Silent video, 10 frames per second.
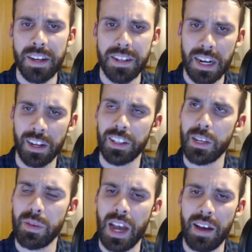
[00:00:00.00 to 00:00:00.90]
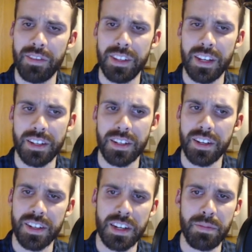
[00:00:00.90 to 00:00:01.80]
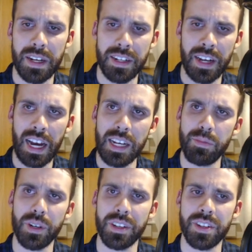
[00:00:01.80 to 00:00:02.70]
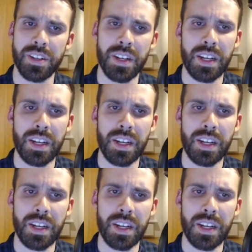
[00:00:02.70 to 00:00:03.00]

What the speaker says: Secondly, we have these cinematic hybrids,